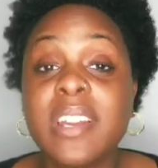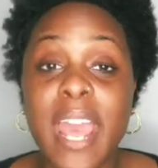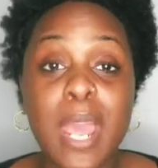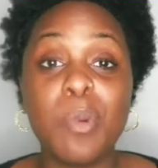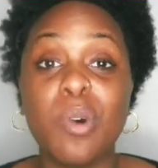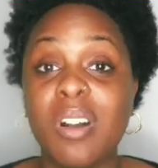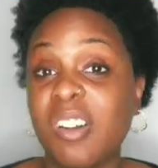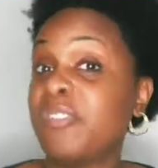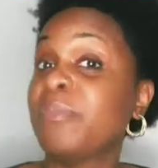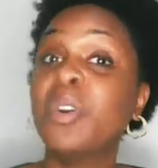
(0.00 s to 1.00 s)
unable
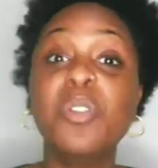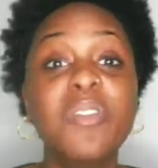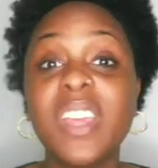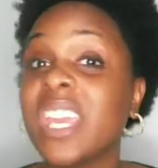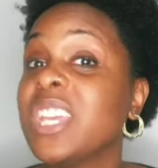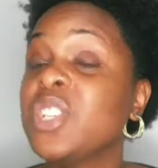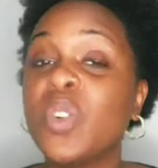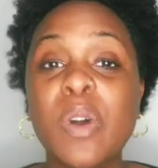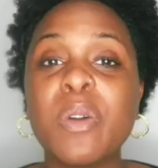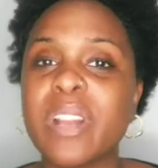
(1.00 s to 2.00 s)
of moving and
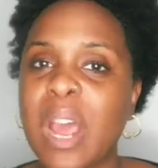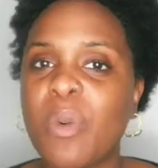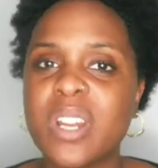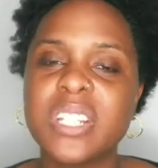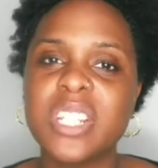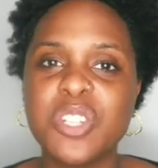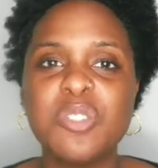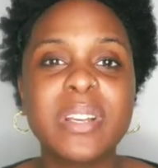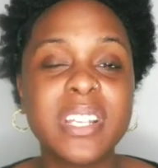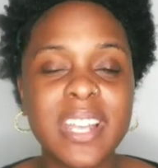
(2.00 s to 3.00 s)
doing what I wanted to
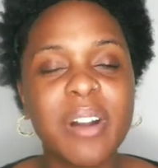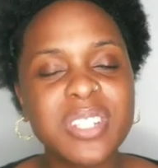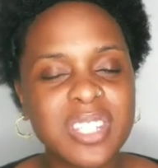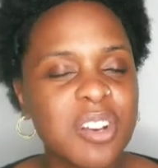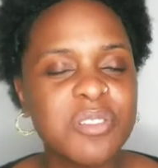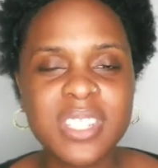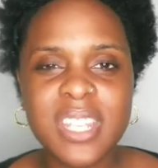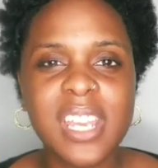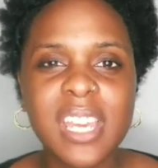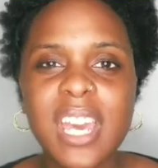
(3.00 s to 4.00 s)
do because I was so
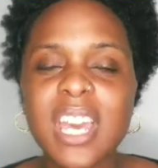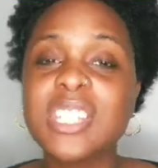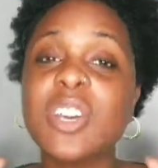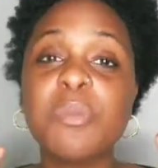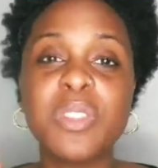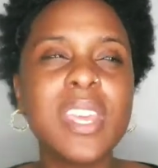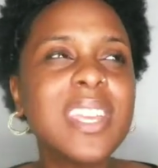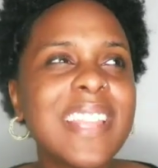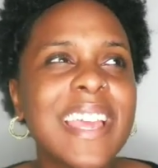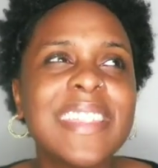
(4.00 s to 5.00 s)
sick. So
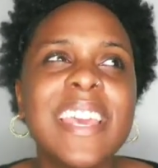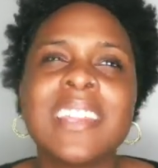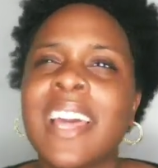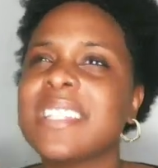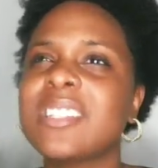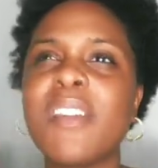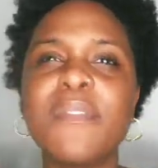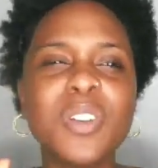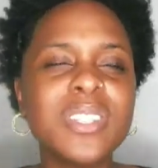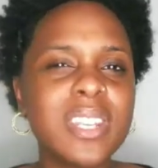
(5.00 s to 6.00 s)
things like that, like,
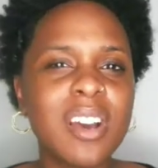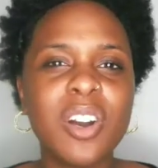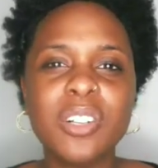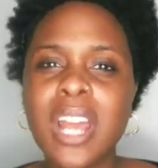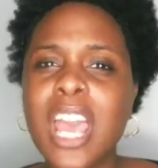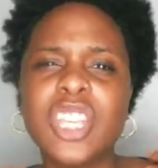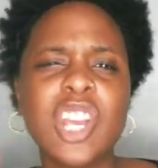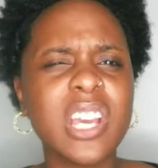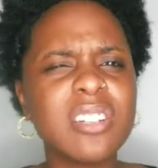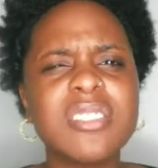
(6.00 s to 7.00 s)
start focusing on
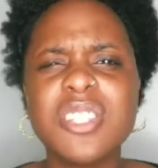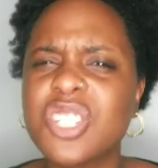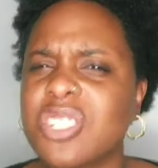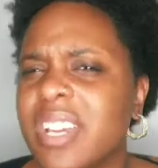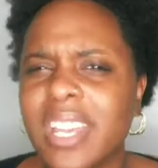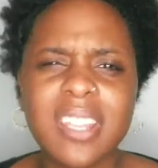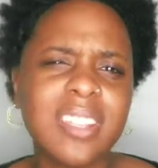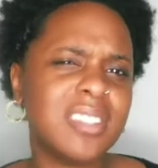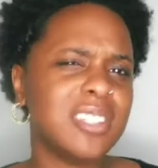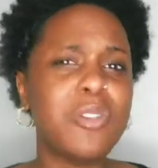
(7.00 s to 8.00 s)
your health and
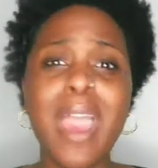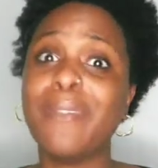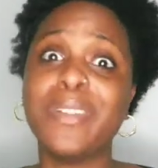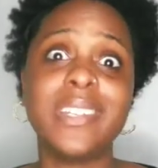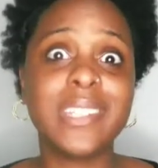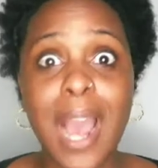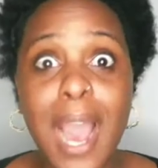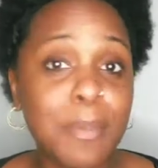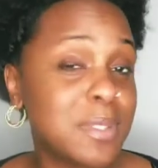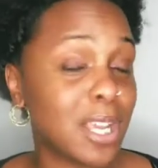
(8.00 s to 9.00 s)
strength. You have a
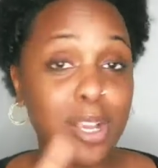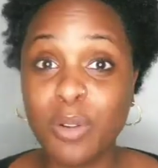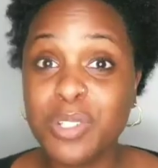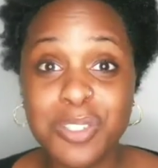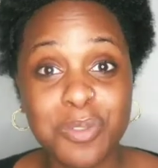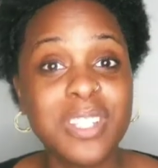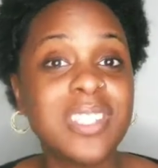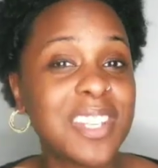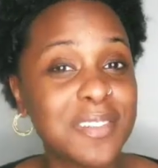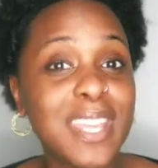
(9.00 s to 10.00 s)
job to go to.
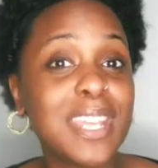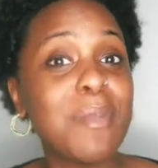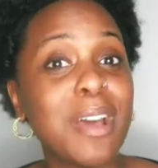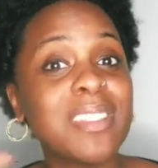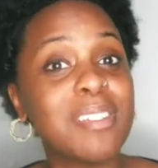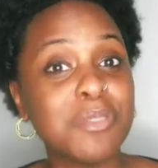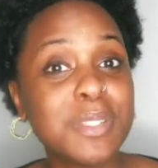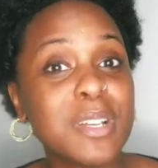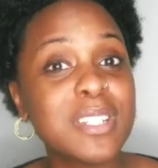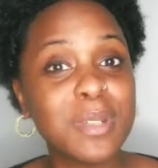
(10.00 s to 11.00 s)
Instead of thinking about the
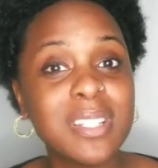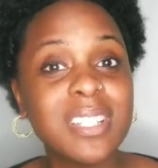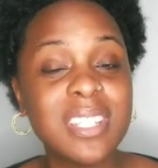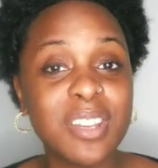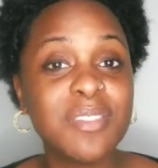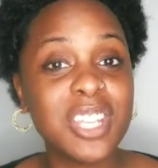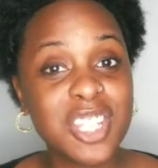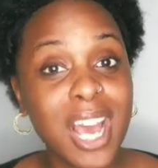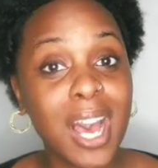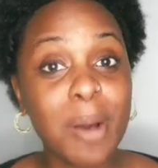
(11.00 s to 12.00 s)
responsibilities of the
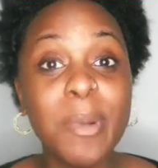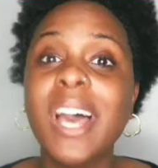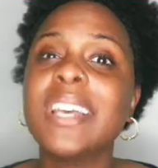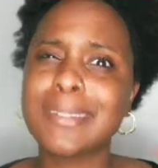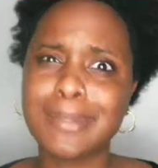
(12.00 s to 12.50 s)
job,